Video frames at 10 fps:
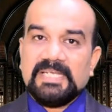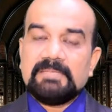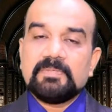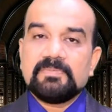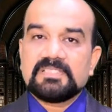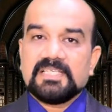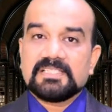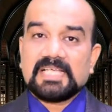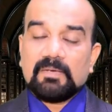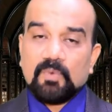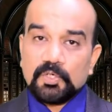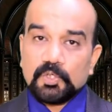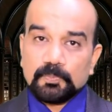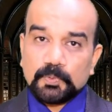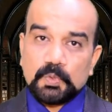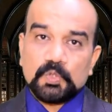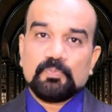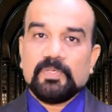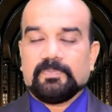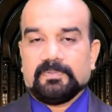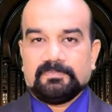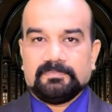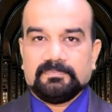many people say this, I want to prove to people.